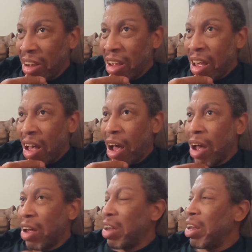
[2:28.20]
Uh,
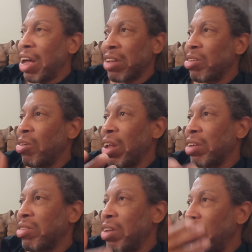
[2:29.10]
and I told, I
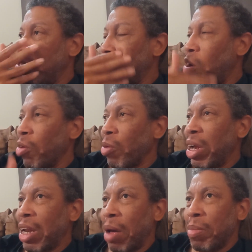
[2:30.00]
said, Joy Reid,
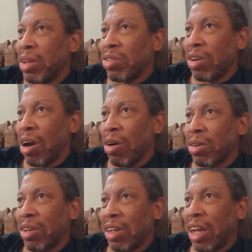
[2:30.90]
I mentioned her because I
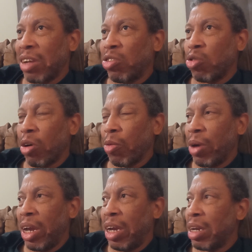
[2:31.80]
was like, Joy
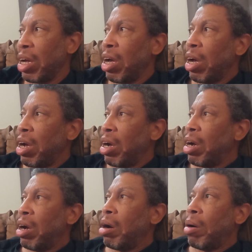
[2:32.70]
Reid,
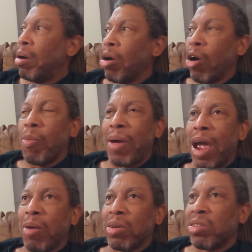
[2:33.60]
her
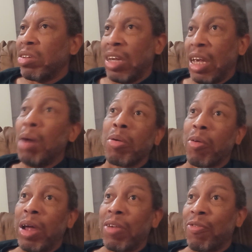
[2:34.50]
parents
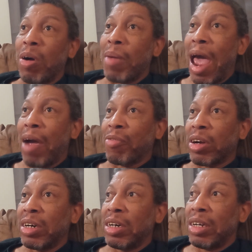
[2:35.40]
immigrated from
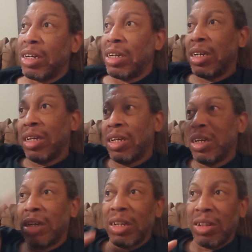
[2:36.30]
Africa
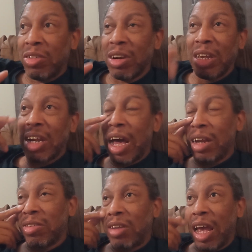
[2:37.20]
to the United
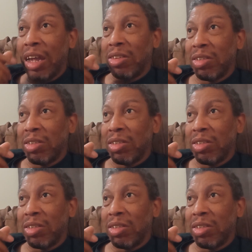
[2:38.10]
States,